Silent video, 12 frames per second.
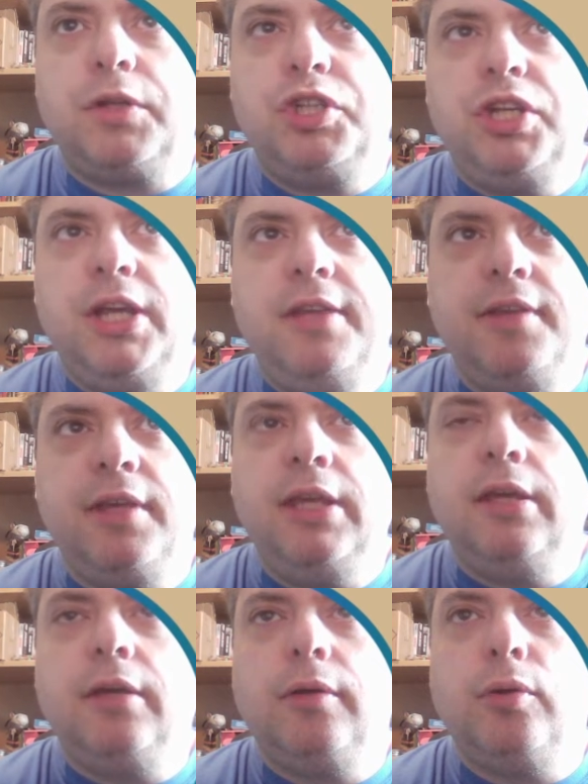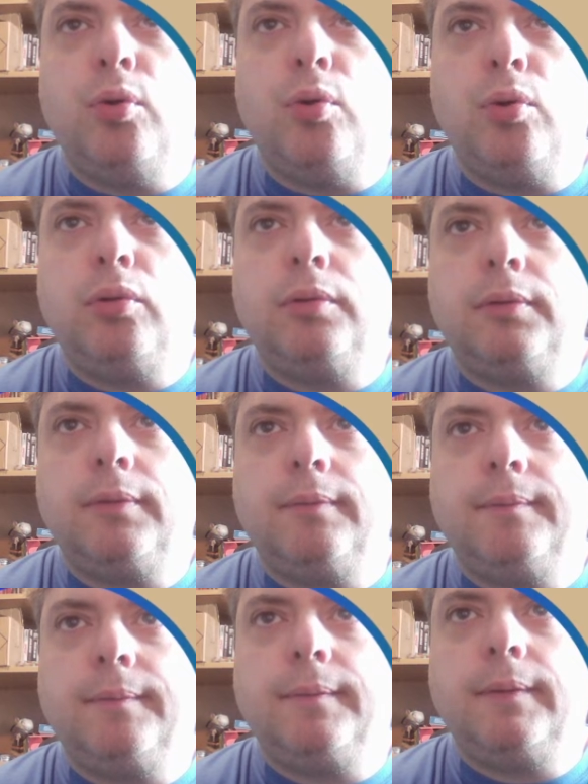cheesy or
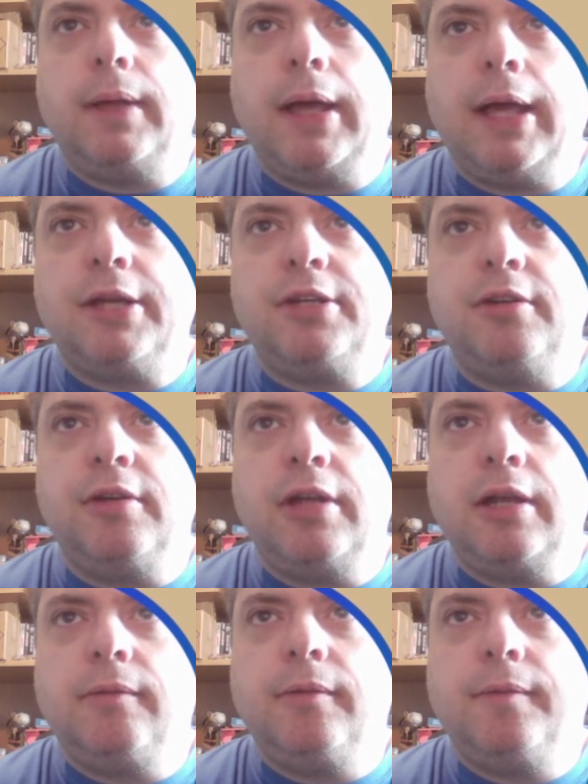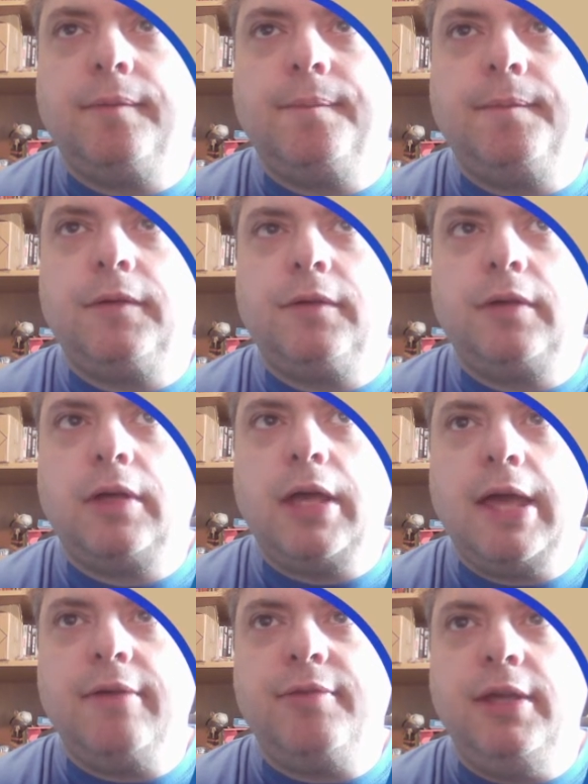action
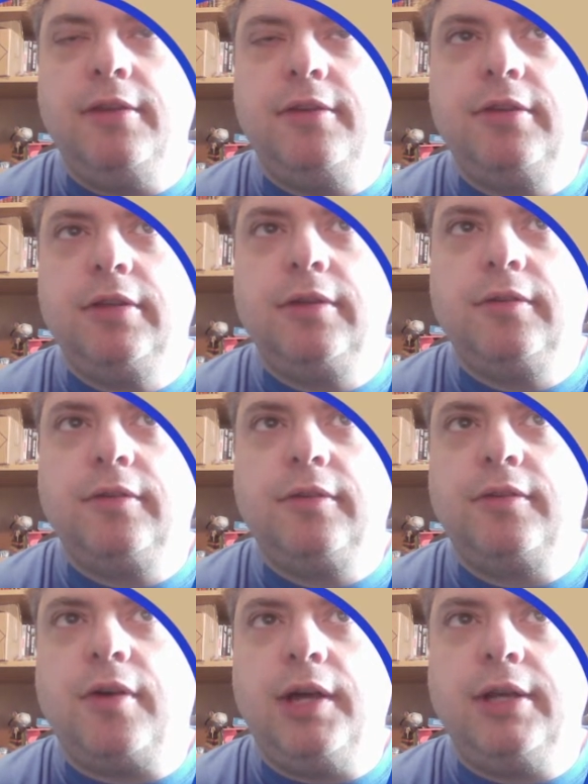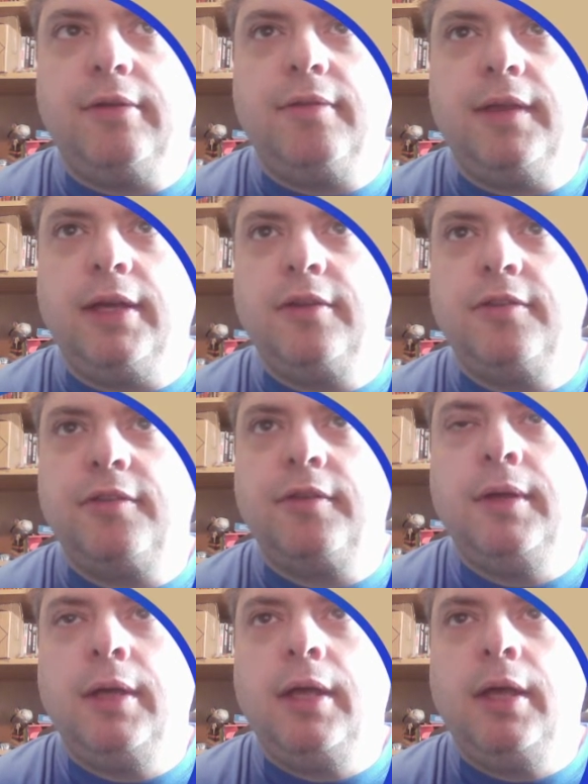heavy side of things,
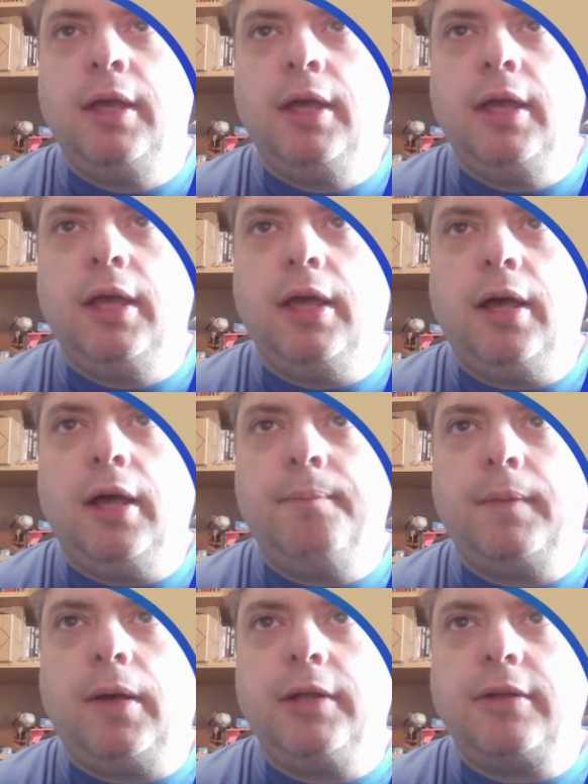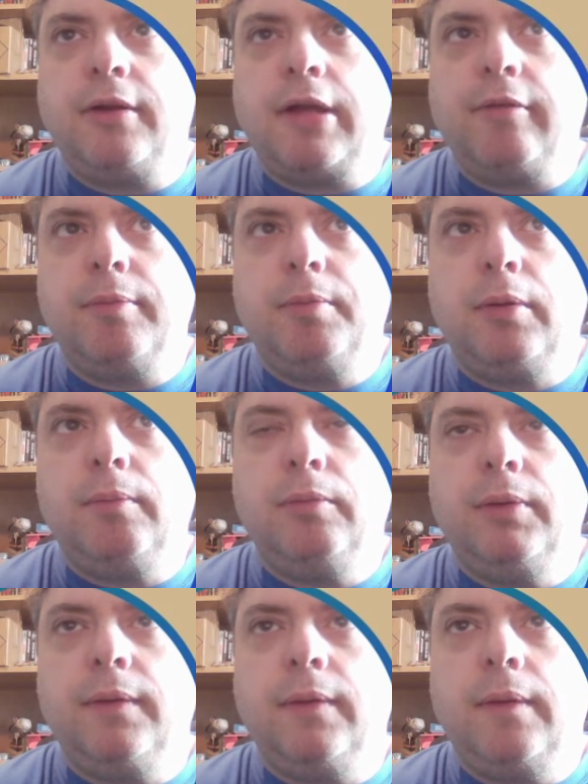I don't have a
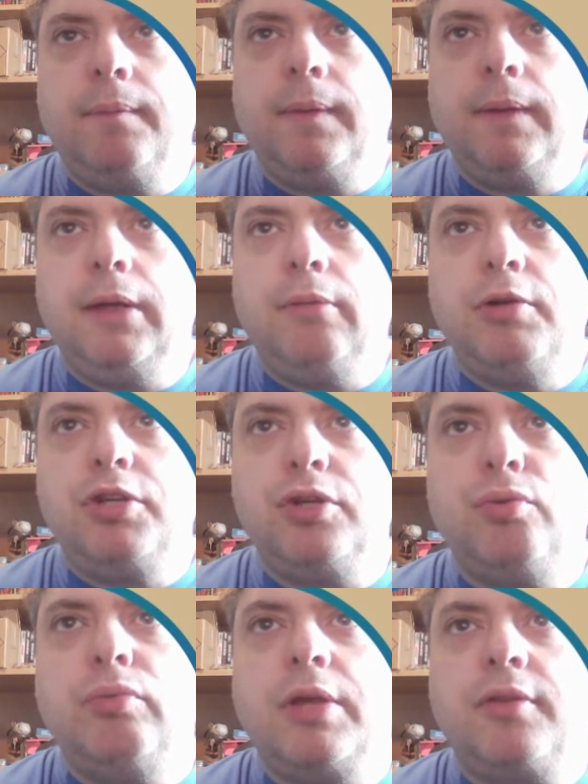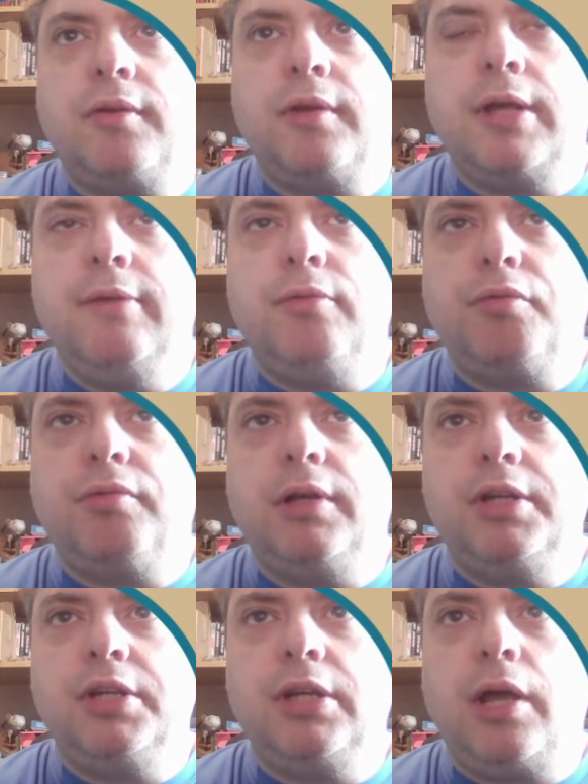problem with them. The original Resident Evil
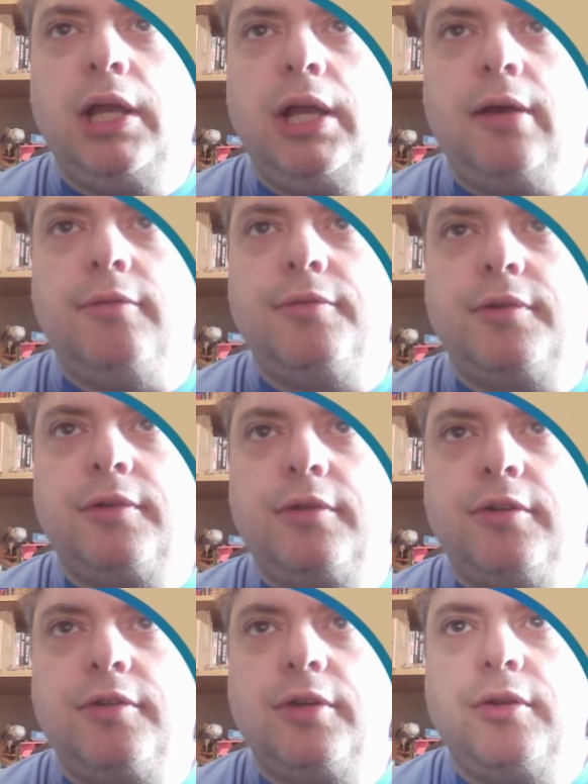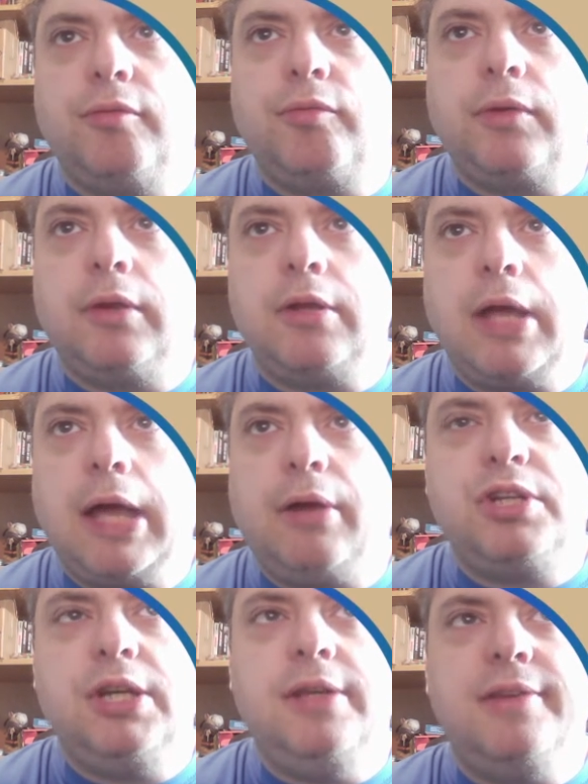trilogy I loved just because of how
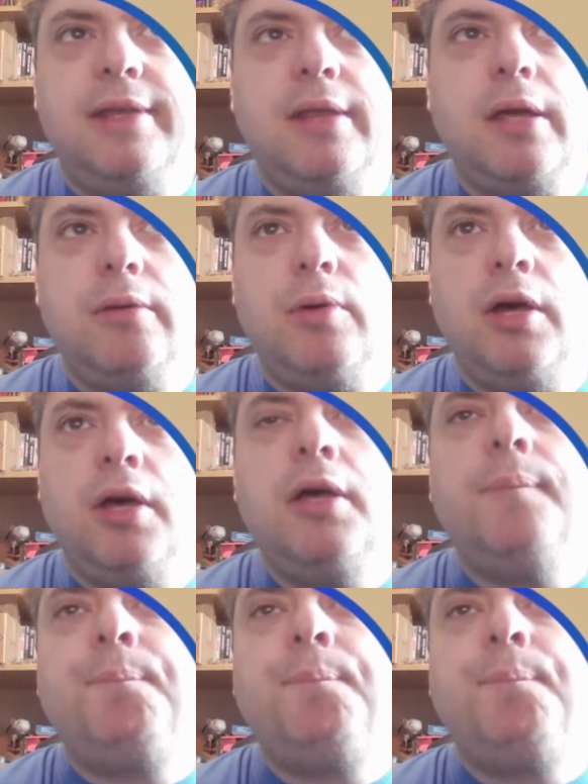cheesy they were,